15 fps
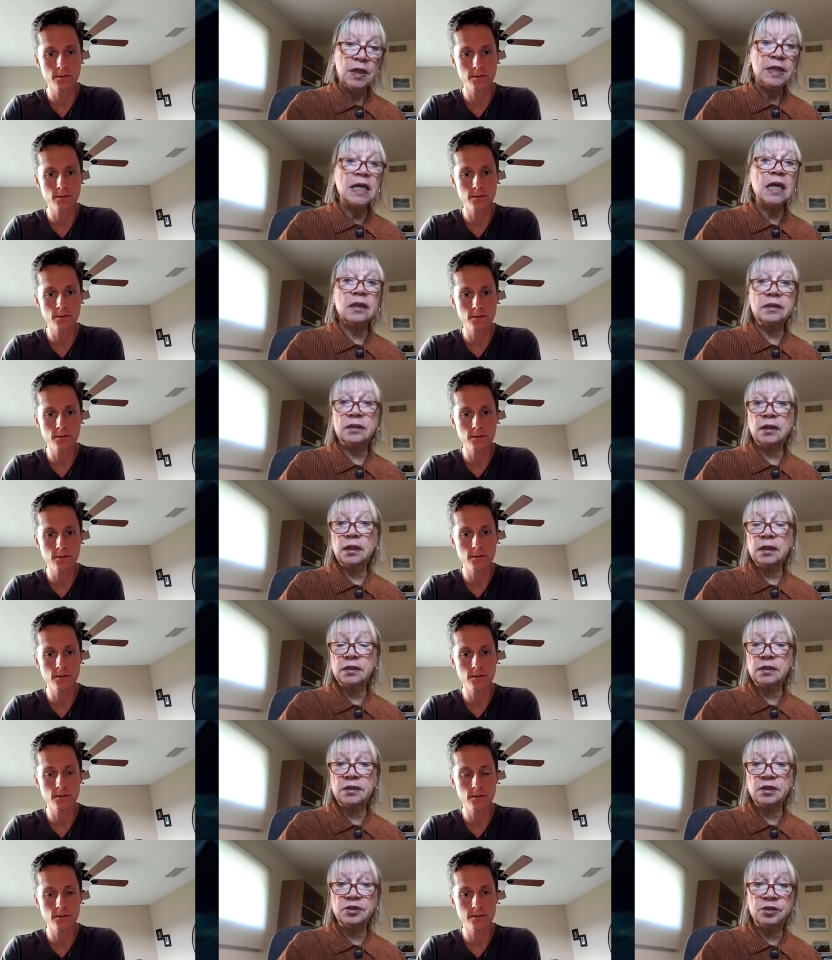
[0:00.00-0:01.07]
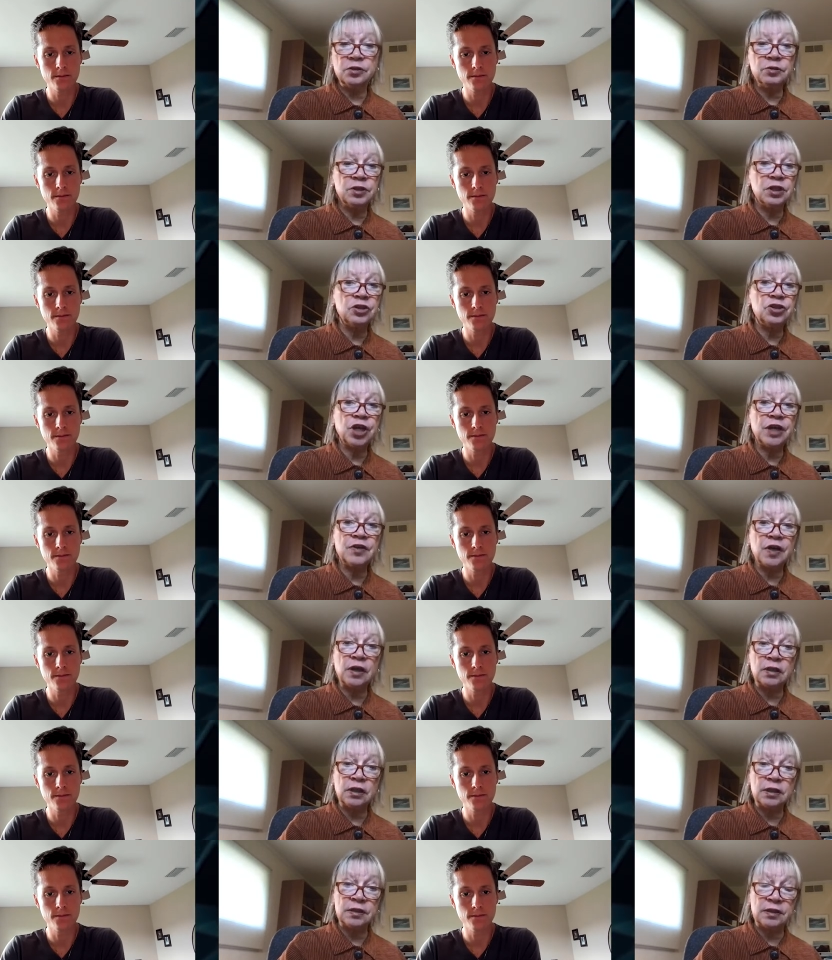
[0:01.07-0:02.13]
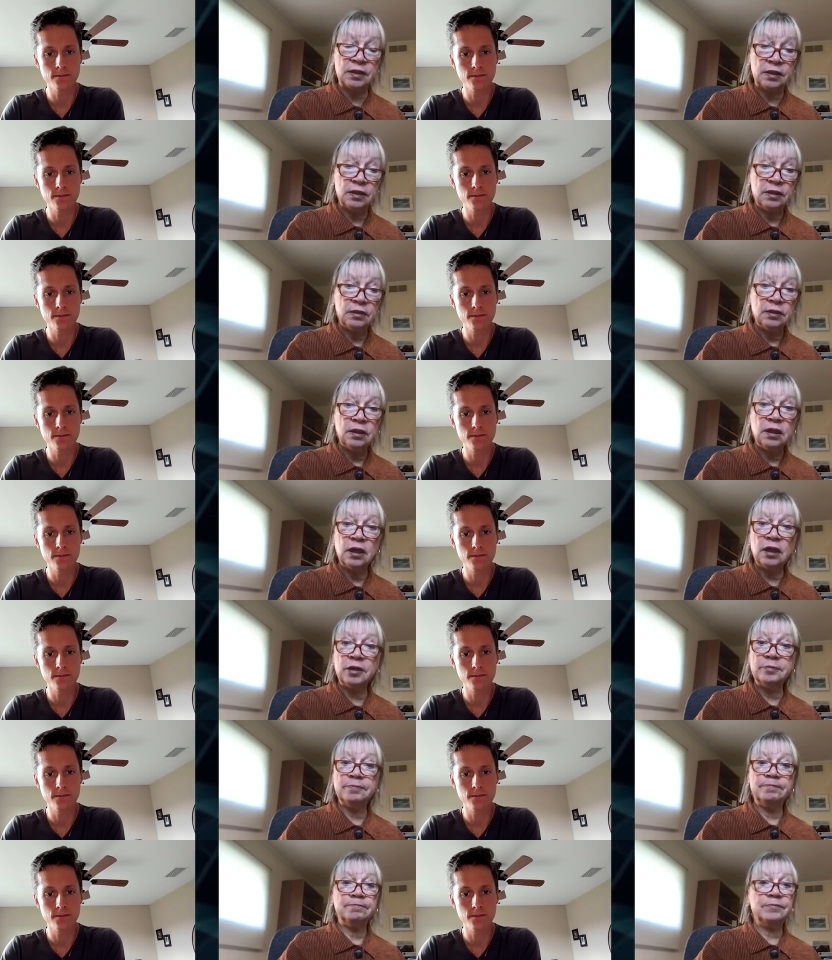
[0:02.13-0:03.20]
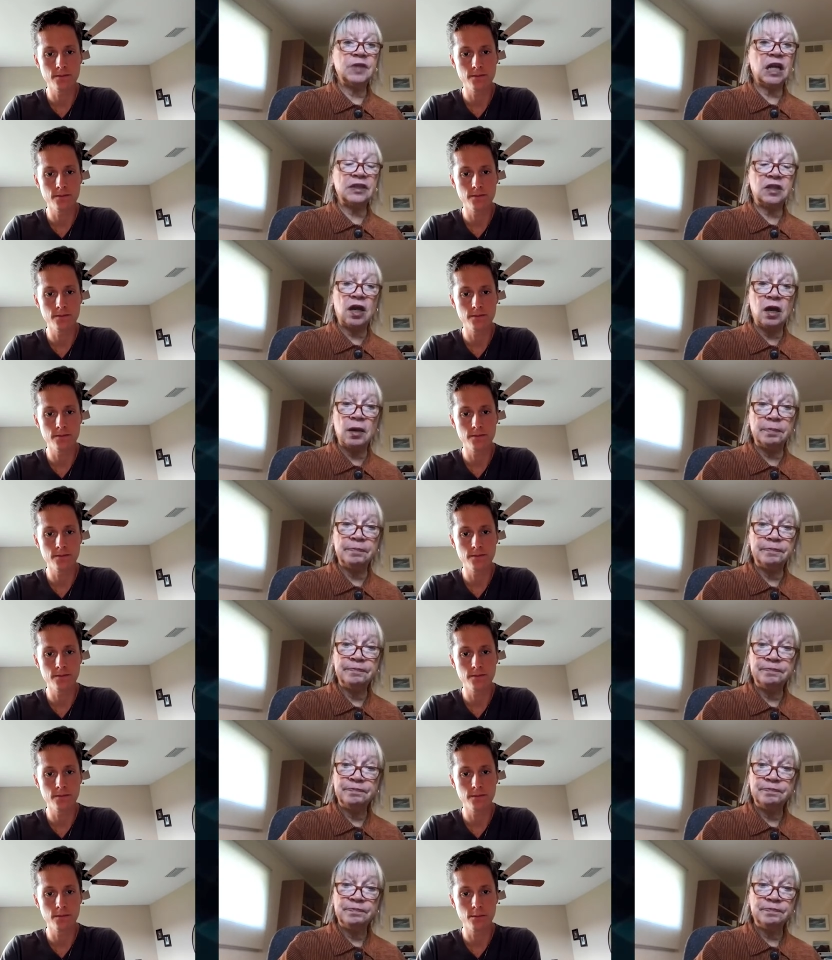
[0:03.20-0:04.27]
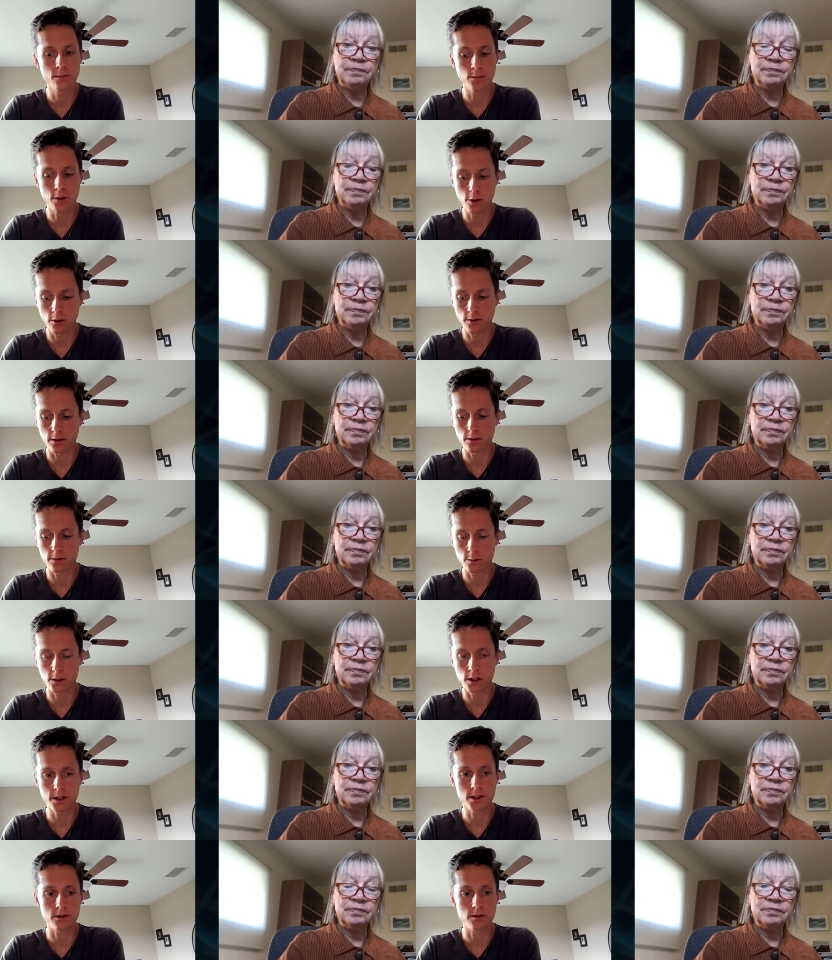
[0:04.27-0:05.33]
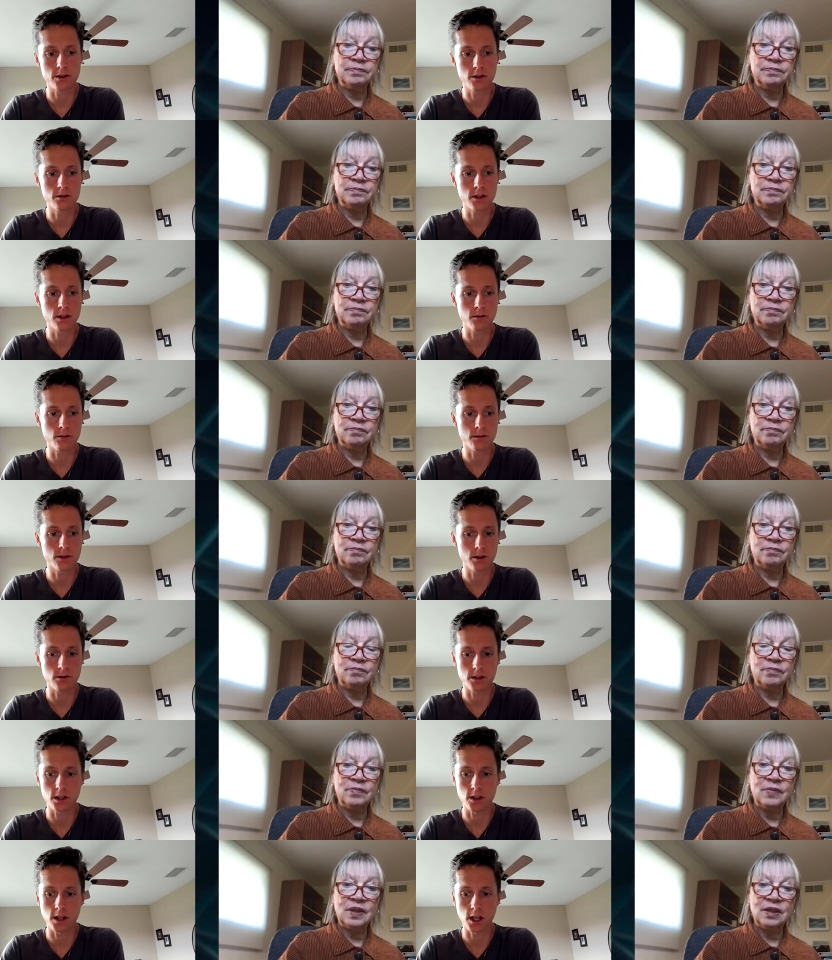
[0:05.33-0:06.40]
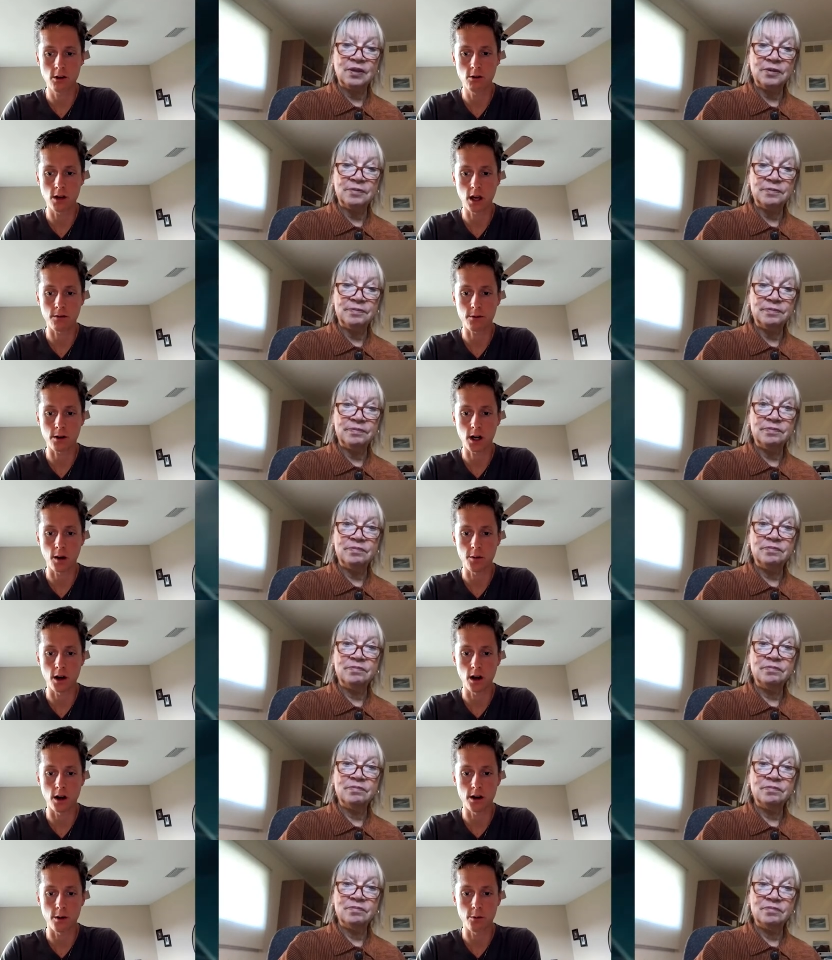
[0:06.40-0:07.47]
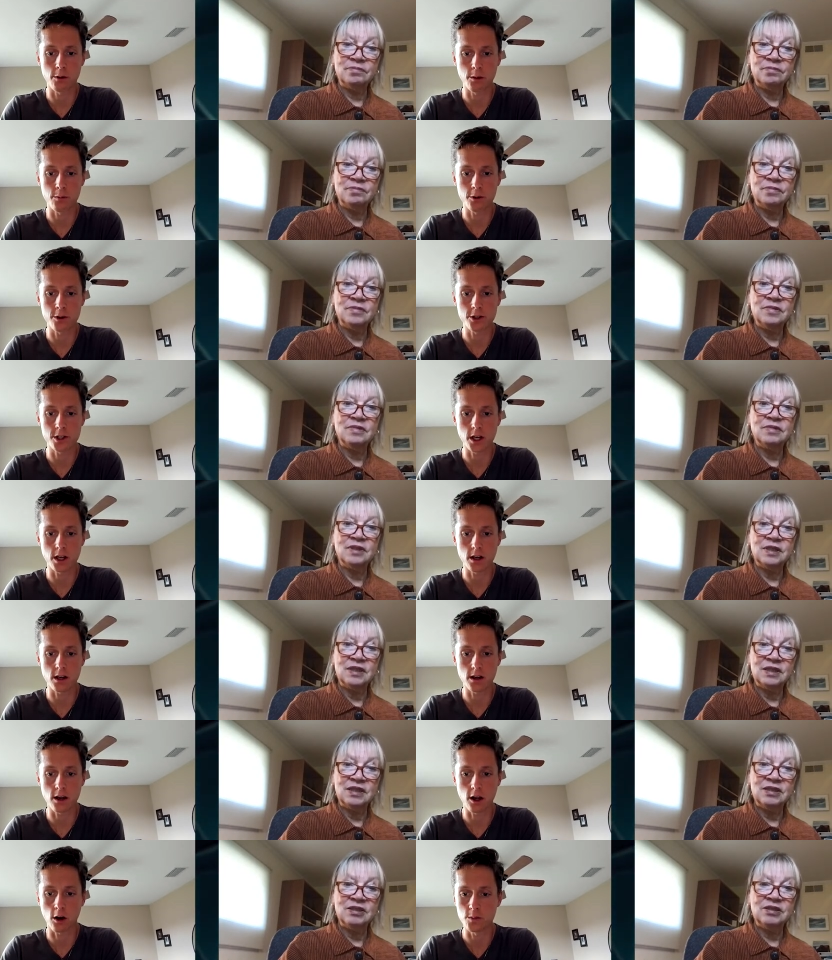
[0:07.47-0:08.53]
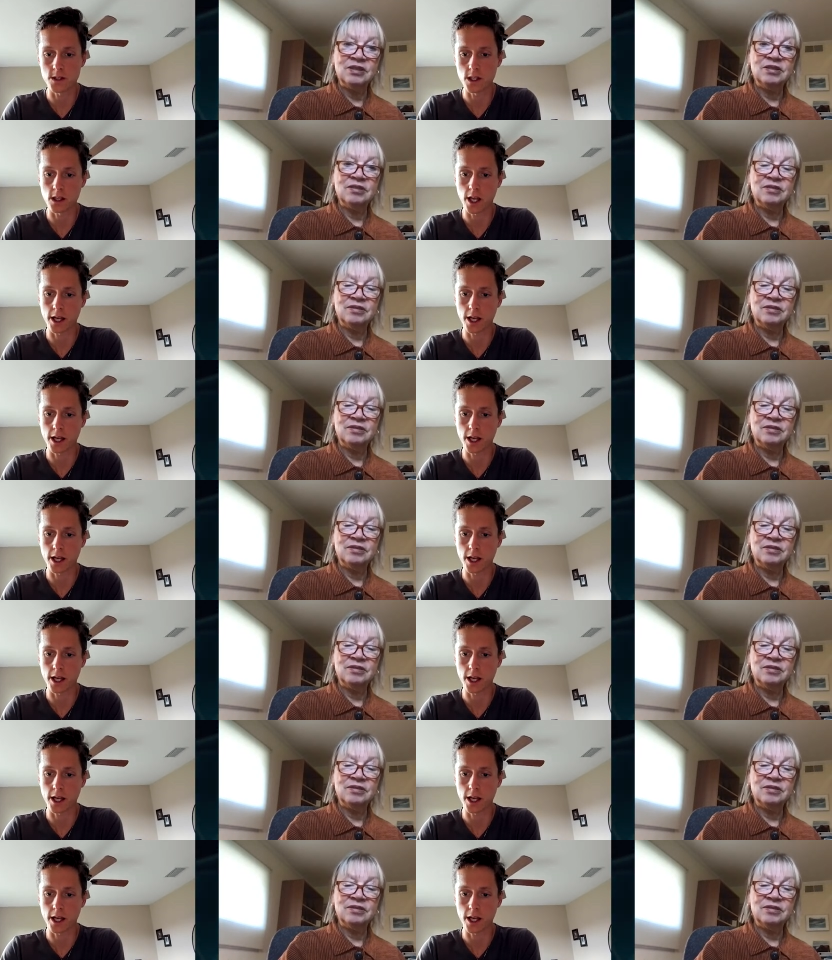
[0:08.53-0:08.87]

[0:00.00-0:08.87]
Speaker 1: Yes, it's susanjdouglas.com.
Speaker 2: Um, dot com. Beautiful. Well, listen, Susan, seriously, thank you again for coming on. I really appreciate it. It helps